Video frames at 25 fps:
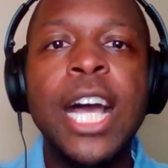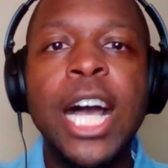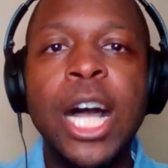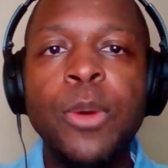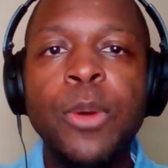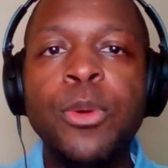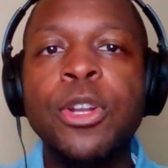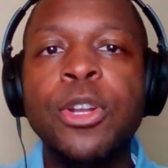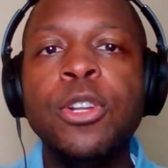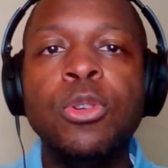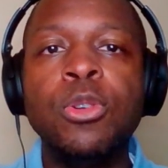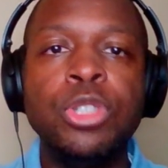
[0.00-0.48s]
I
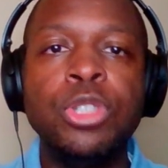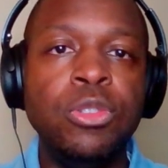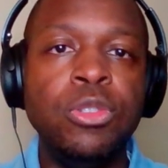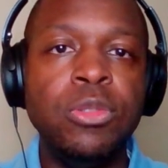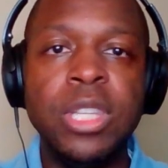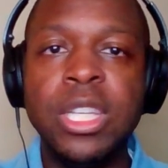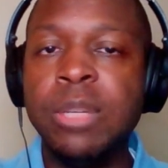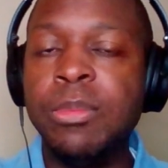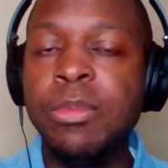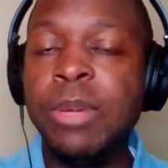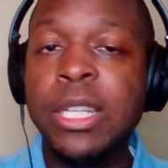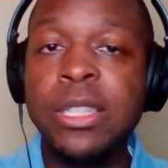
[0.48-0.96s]
want to know what you
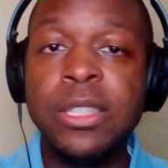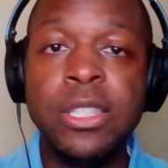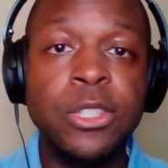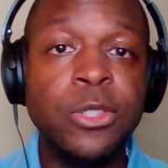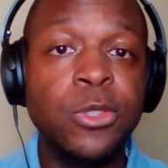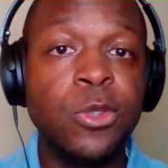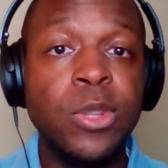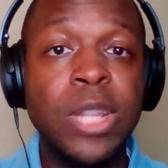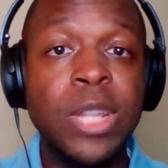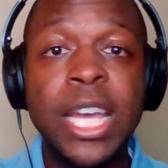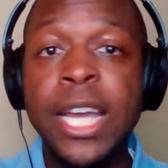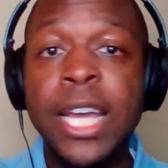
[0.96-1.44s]
think about
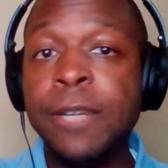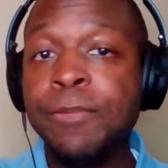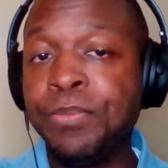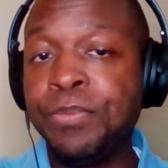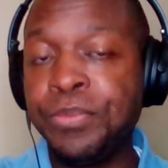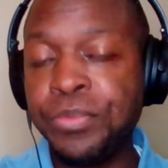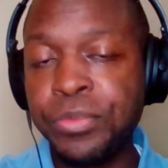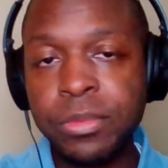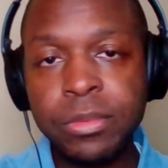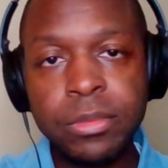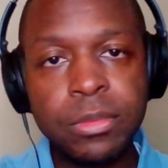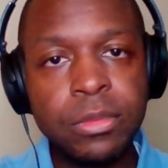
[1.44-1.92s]
this or that,"
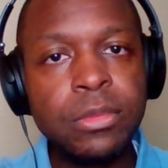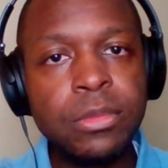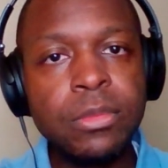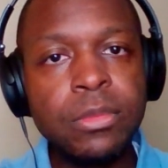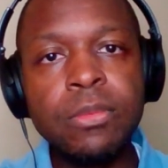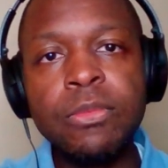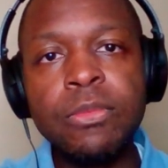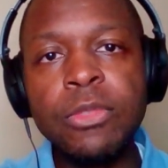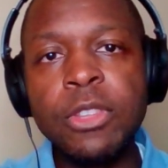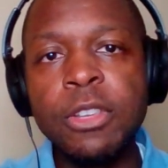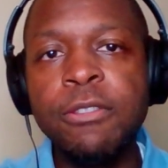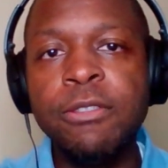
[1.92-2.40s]

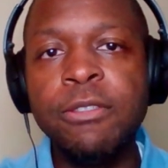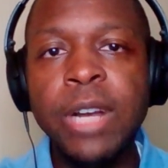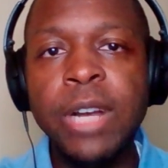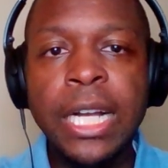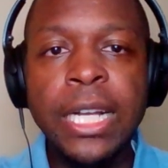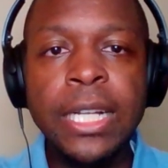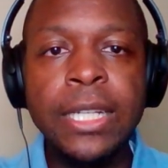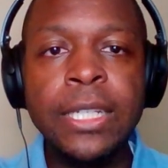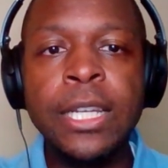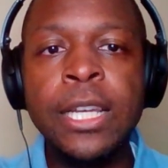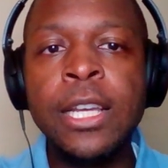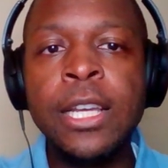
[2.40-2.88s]
fine.
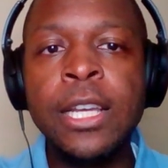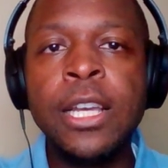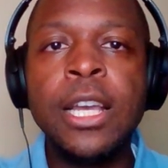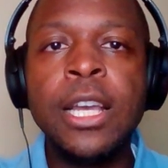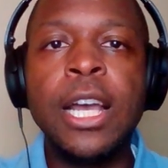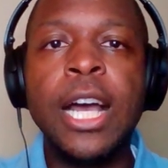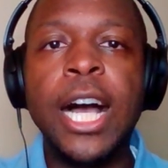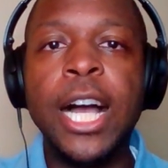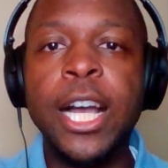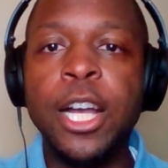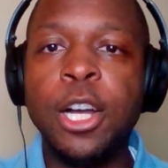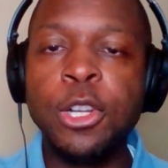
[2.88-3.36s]

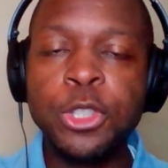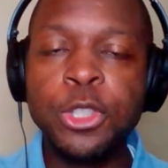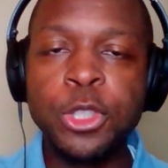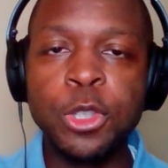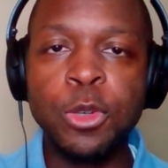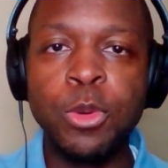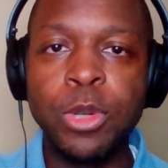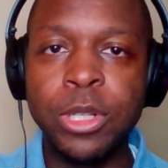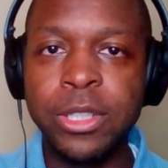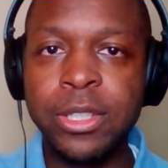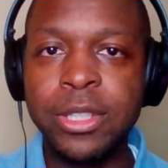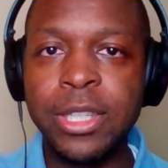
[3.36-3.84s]
I also
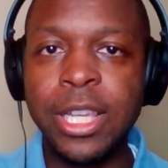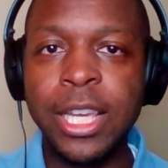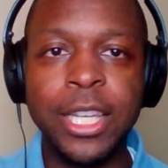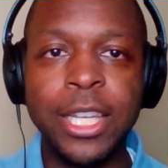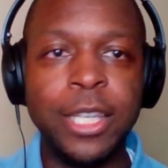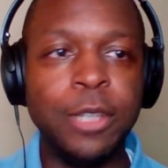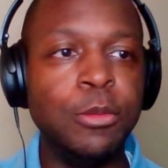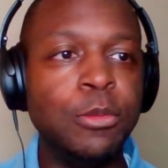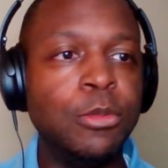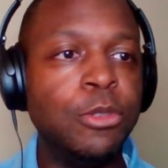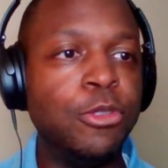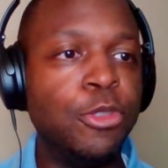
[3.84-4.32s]
want to
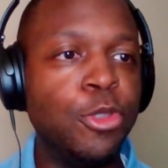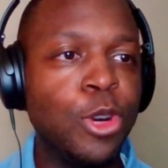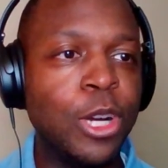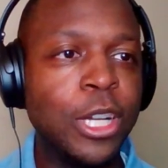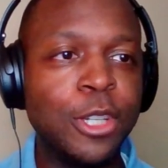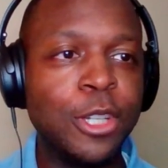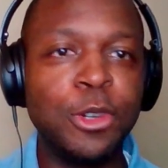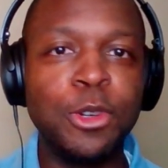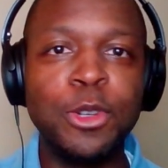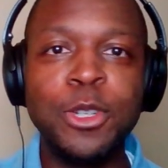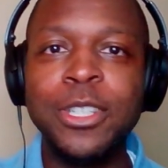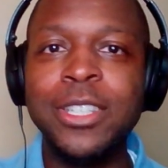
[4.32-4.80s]
say before I
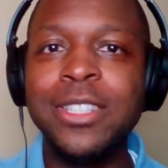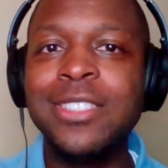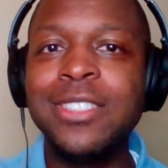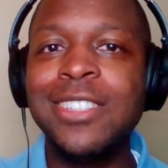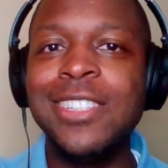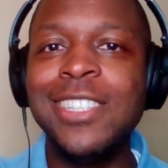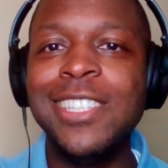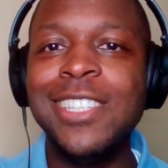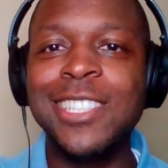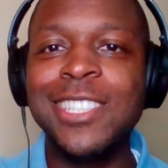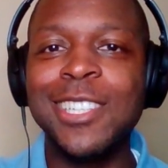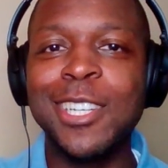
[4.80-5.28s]
go into
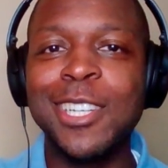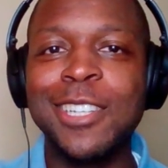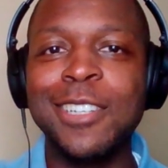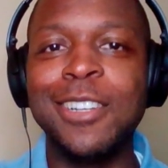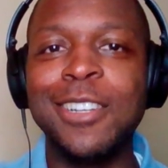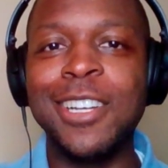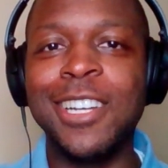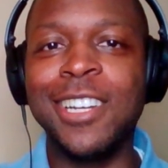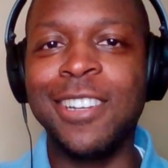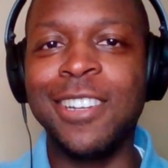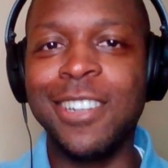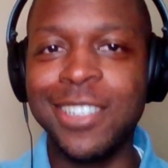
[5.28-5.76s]
these
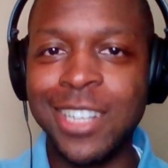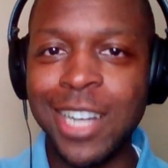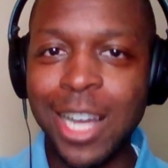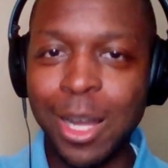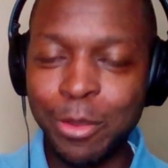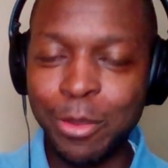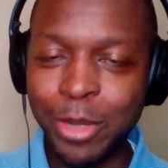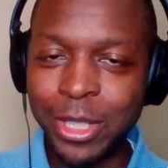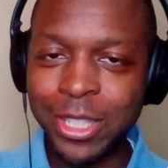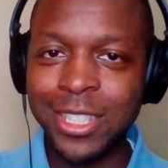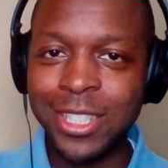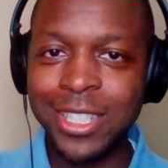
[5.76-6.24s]
uh,
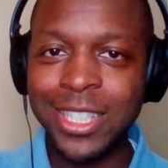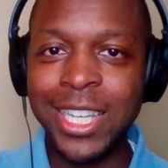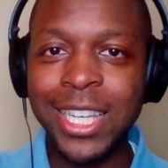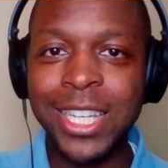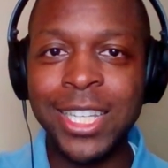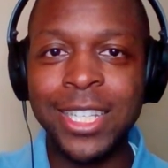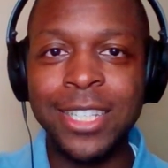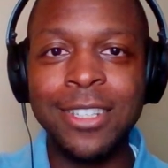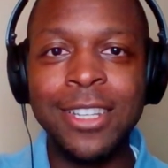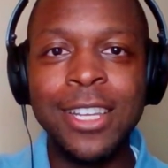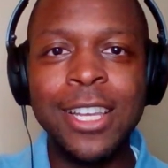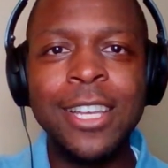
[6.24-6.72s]
comments
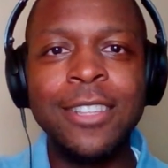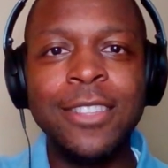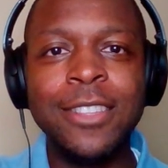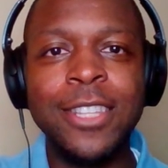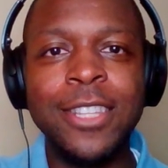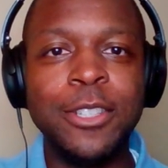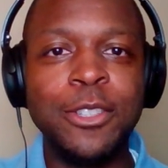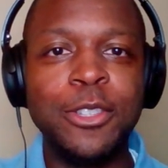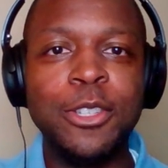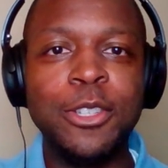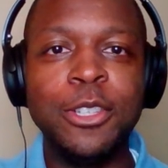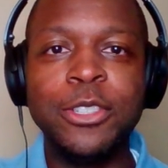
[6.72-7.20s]
again
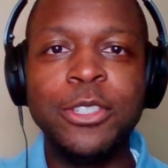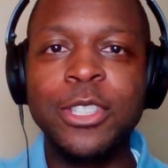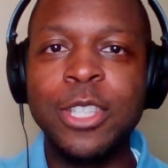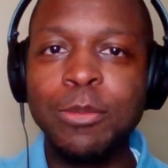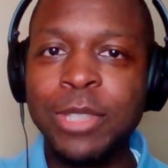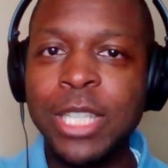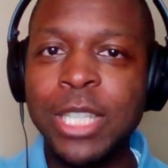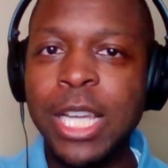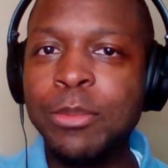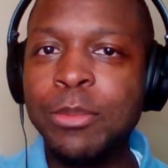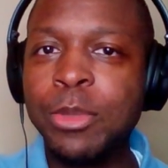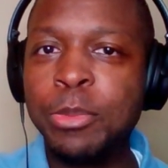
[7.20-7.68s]
that
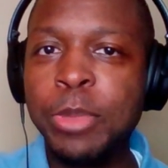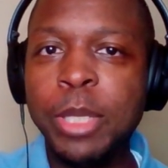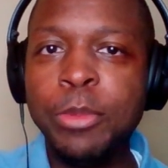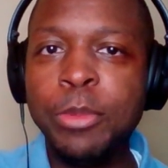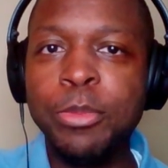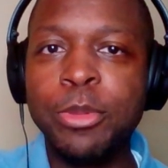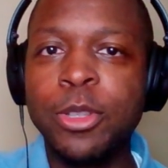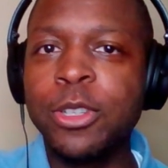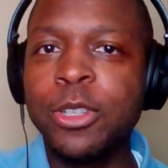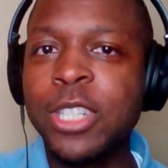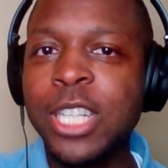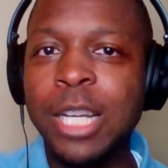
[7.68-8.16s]
sometimes
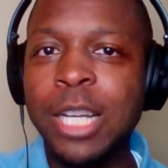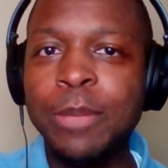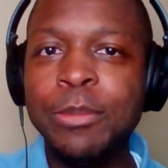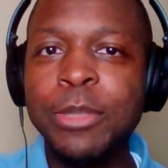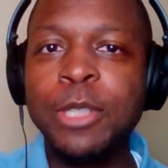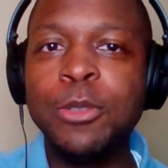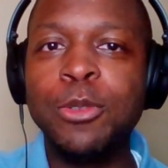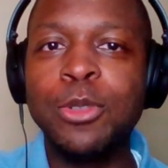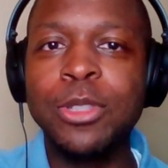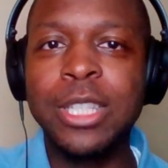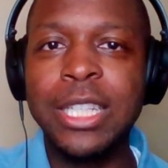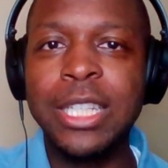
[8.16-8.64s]
people are
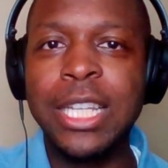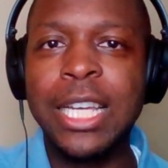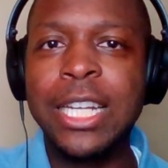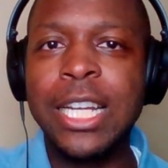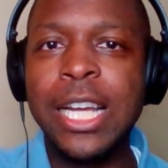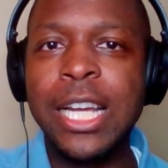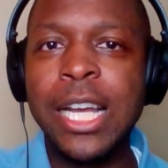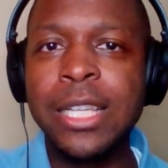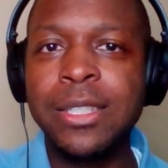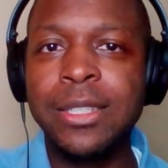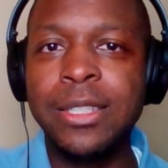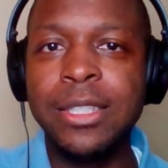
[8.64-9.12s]
coming with a lot of
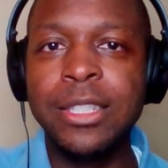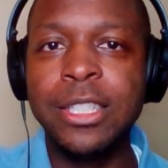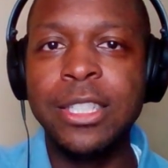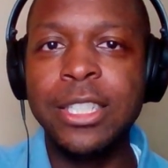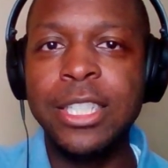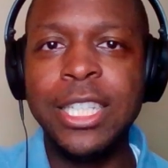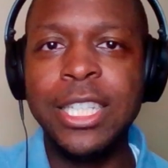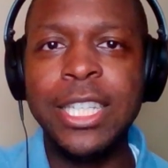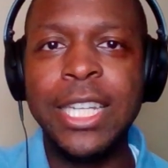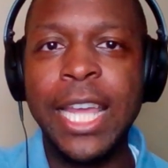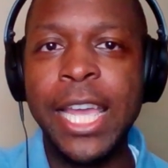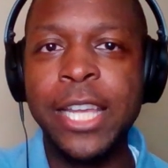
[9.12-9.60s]

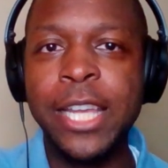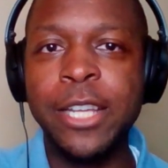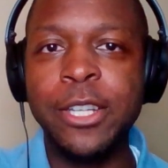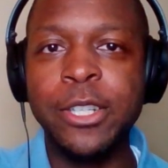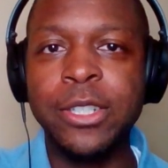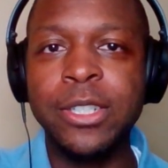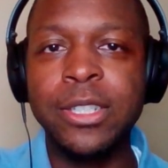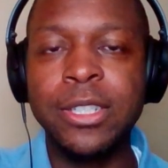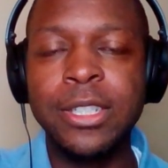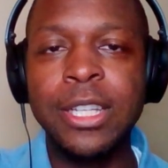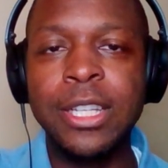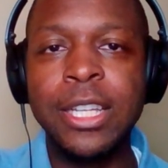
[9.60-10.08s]
hostility and
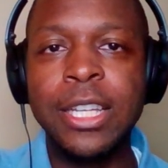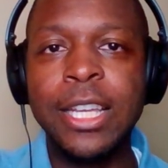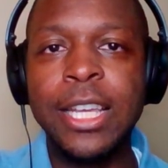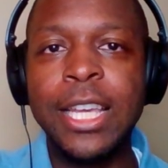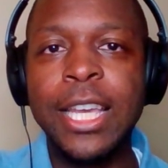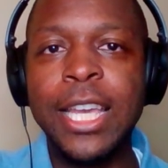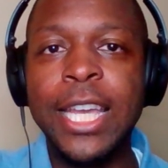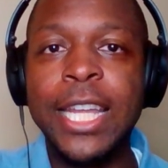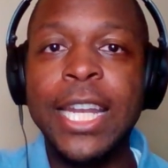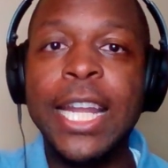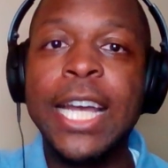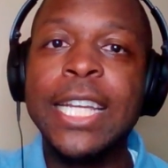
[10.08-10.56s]
anger.
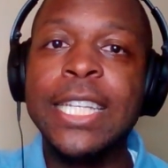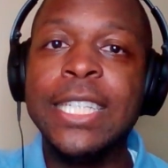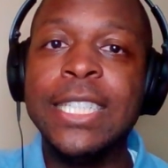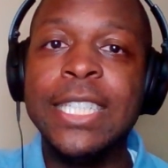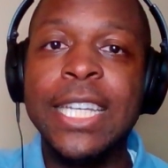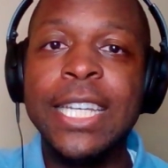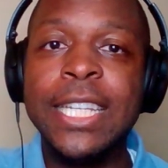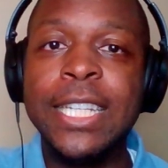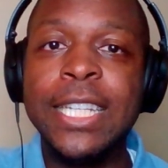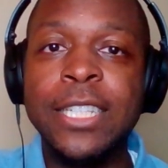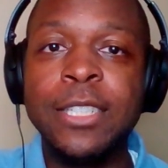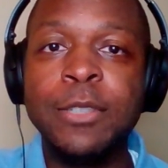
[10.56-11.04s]
And I
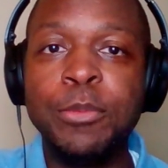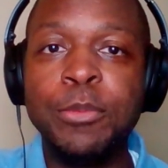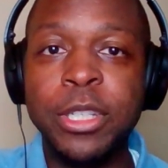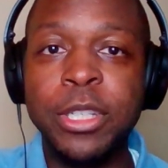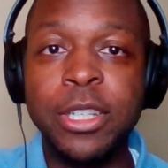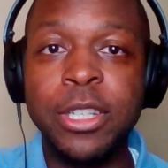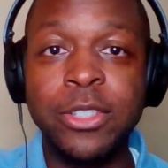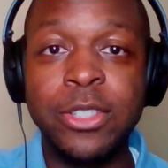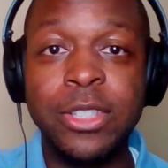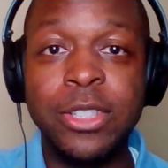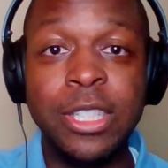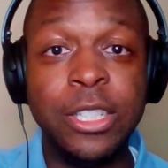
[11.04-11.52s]
get it
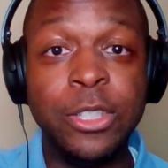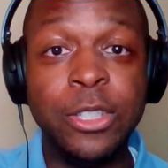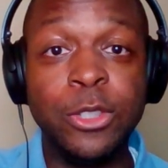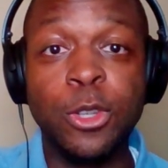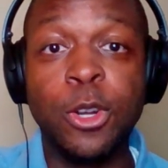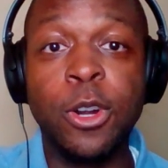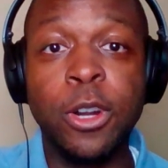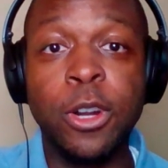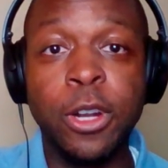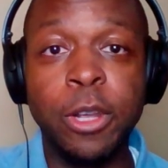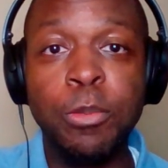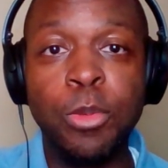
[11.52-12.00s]
because these
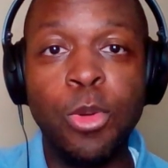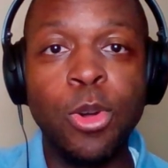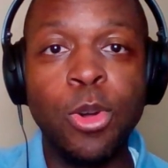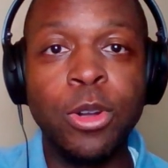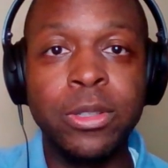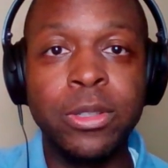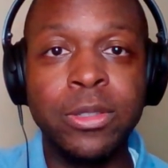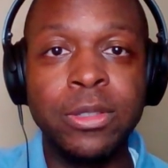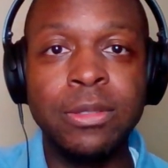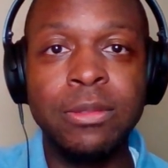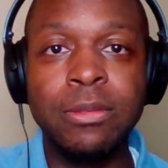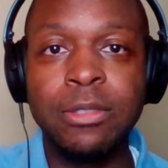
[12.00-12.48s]
are
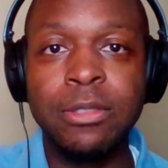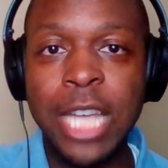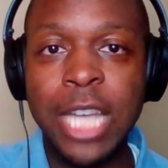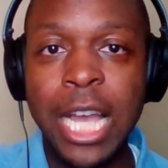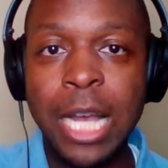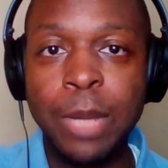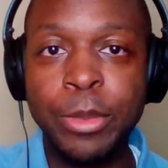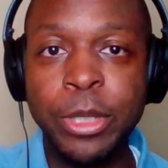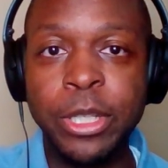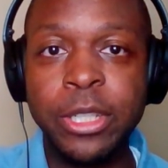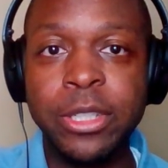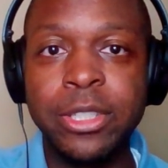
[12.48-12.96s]
important
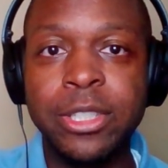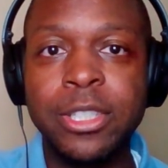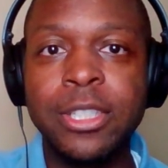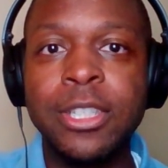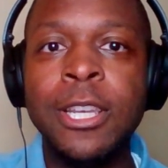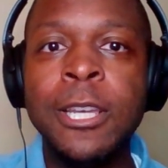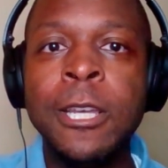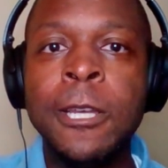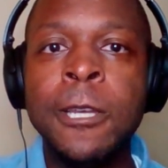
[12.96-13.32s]
topics